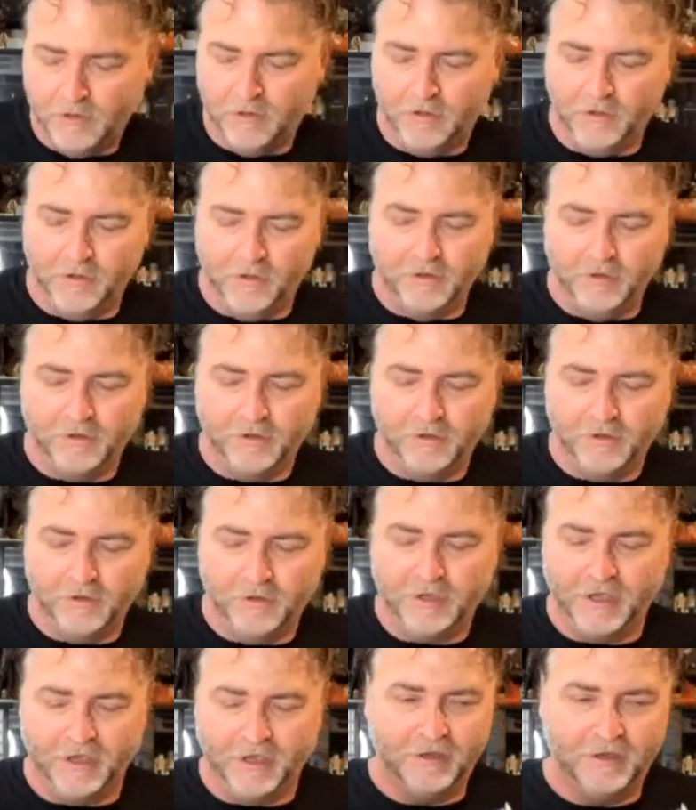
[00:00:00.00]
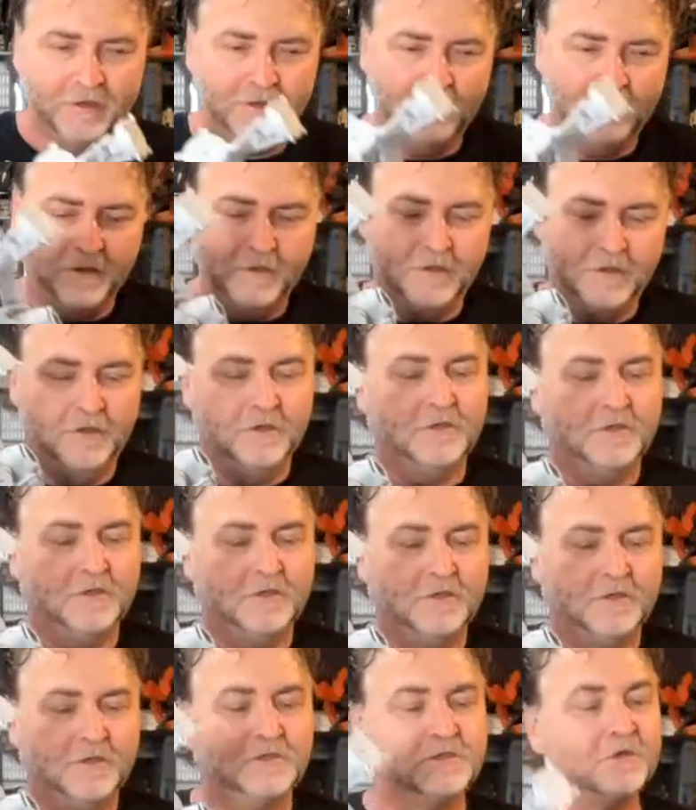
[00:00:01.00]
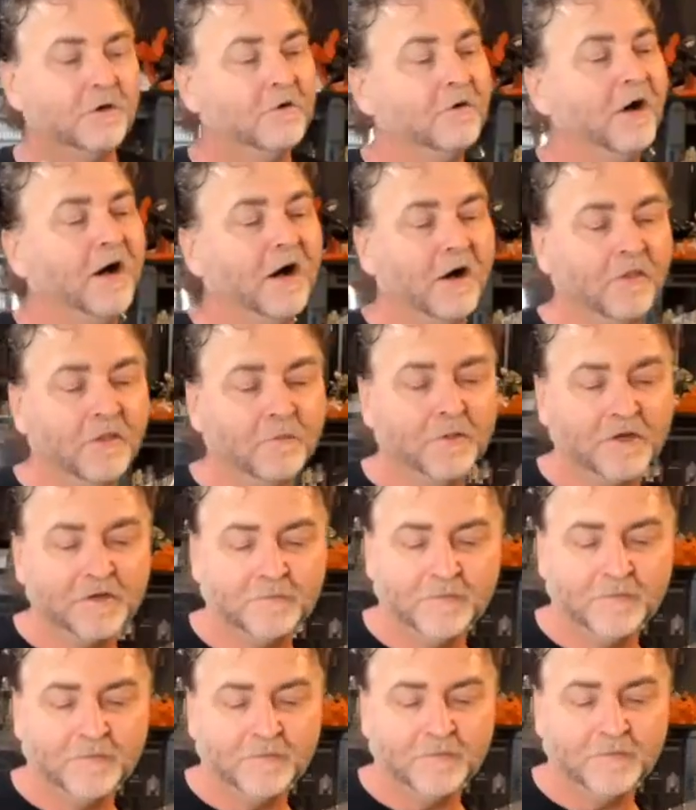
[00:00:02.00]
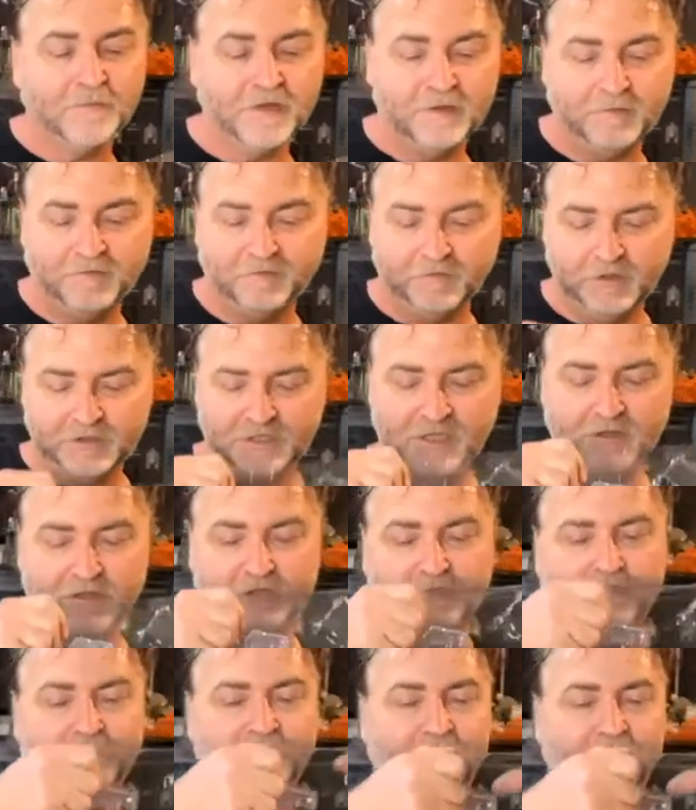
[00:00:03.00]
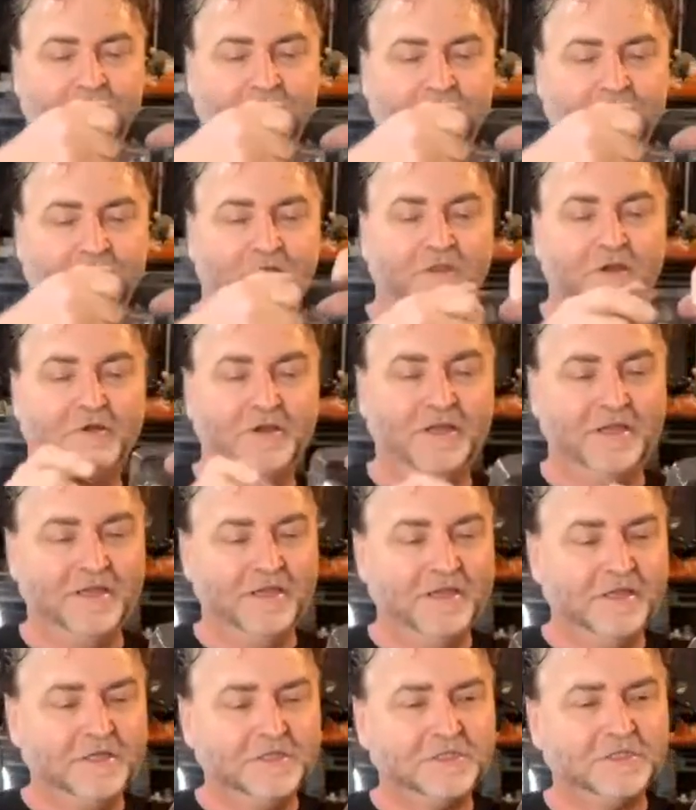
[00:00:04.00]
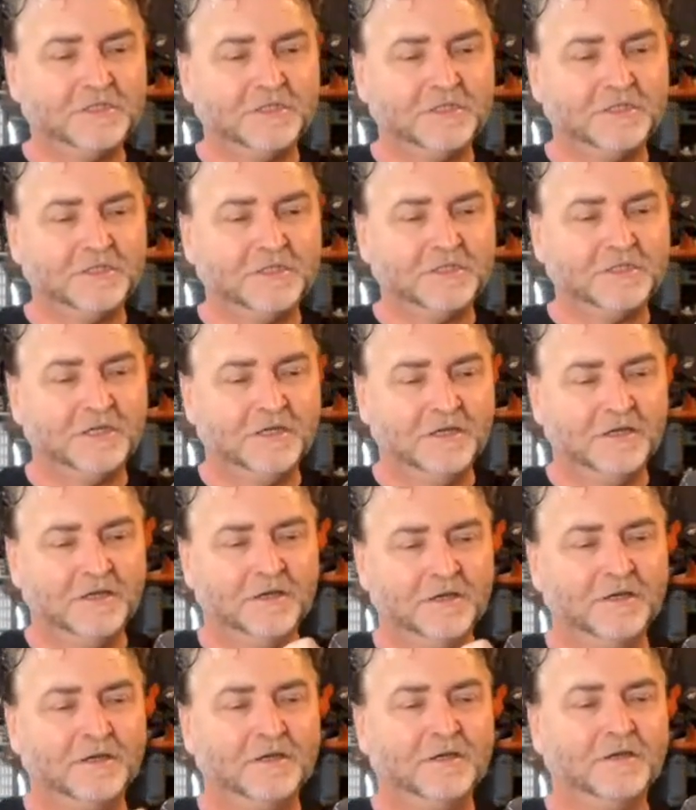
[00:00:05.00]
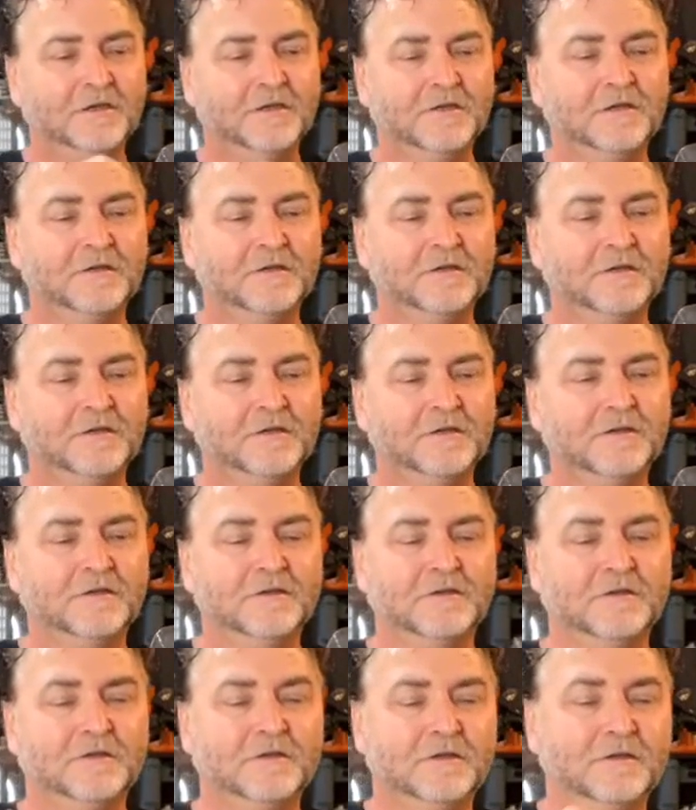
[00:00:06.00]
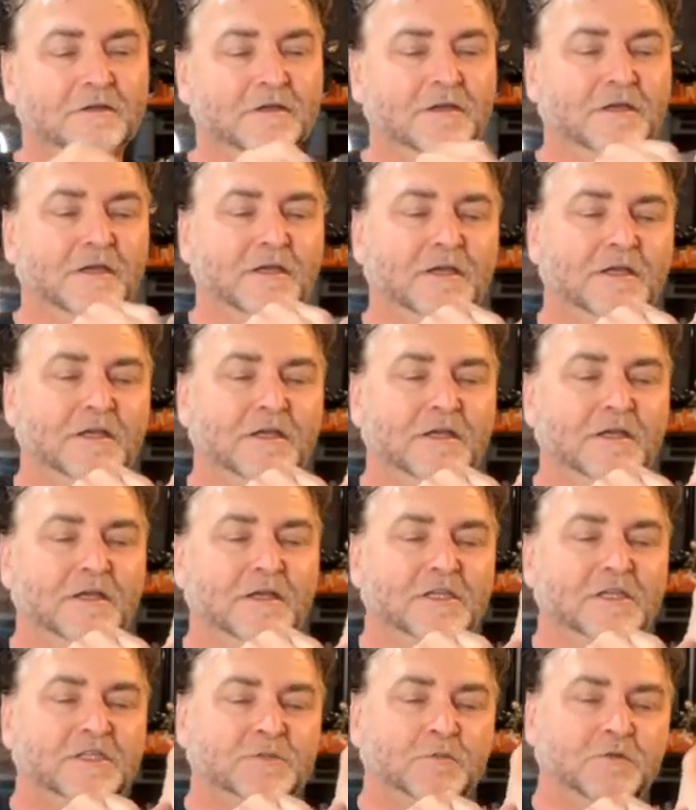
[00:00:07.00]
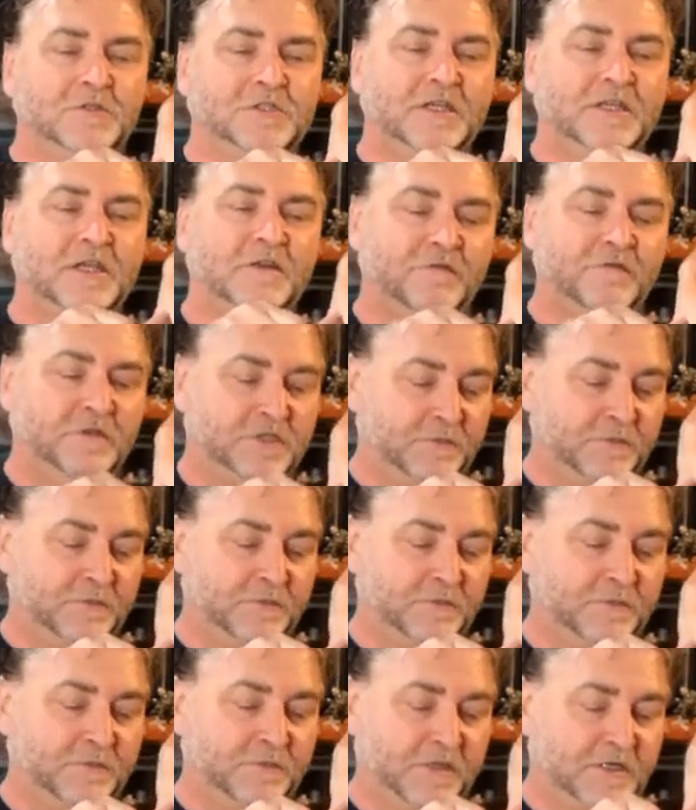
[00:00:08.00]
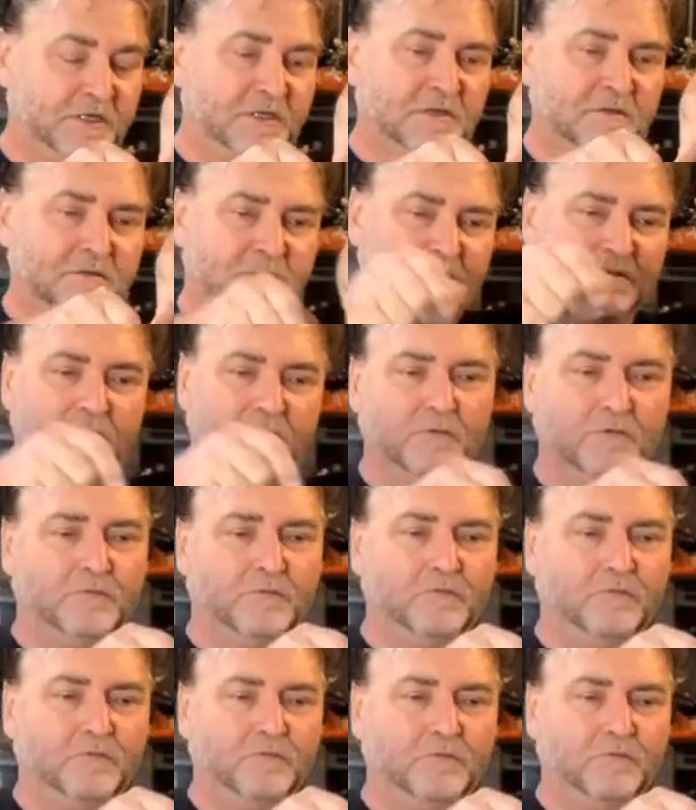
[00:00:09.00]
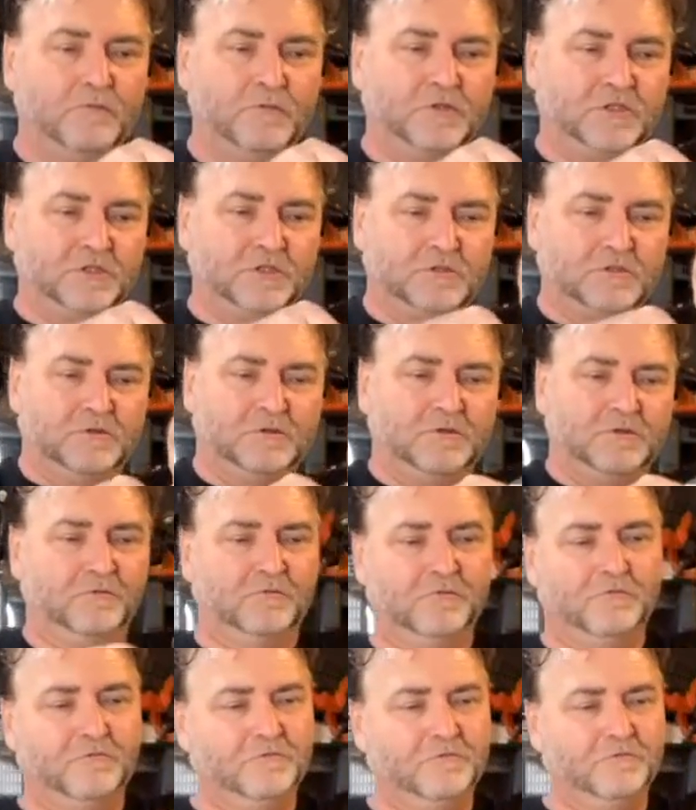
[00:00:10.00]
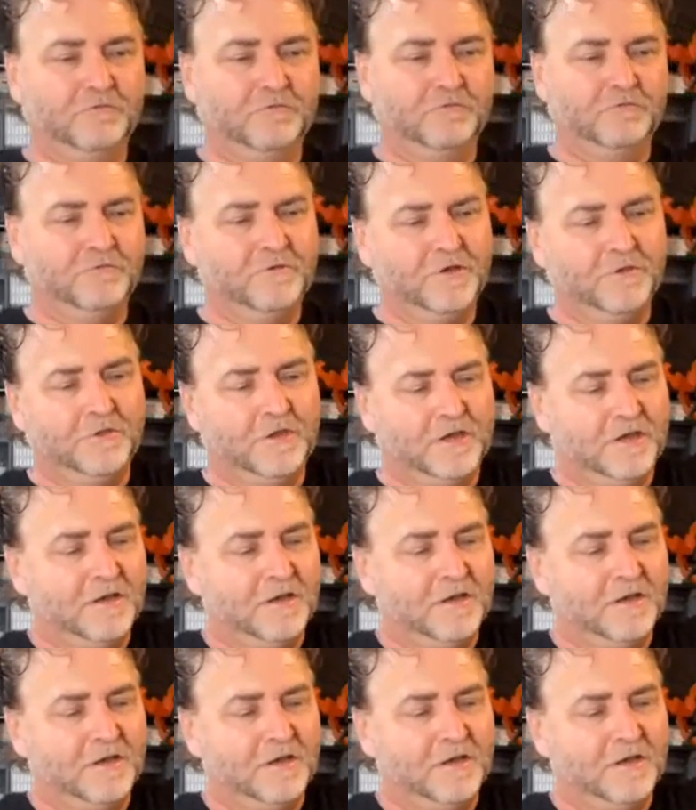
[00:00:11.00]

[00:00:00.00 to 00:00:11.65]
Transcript: Okay, so on the bottom there, before I take this off, there is a small stand for the speeder, which is right there.